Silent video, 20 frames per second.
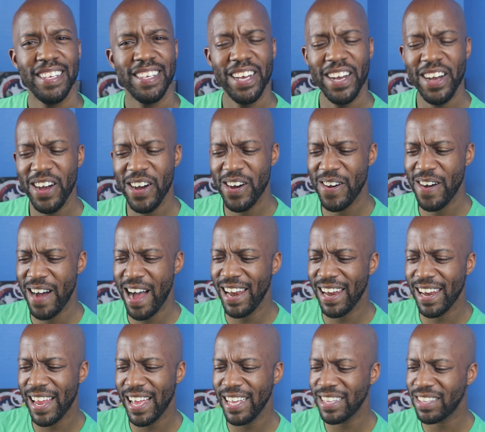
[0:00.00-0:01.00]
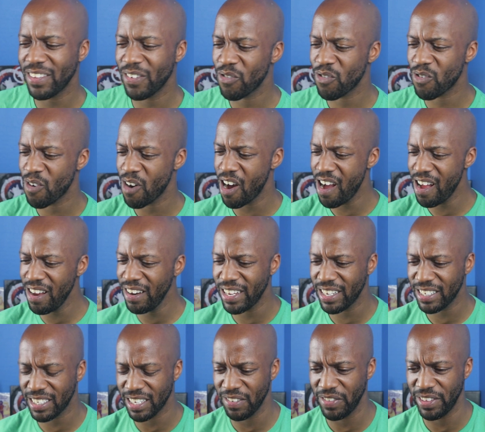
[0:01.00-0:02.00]
I like the
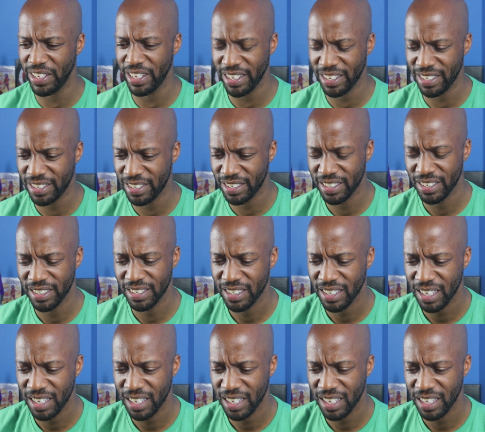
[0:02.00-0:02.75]
rawness of this.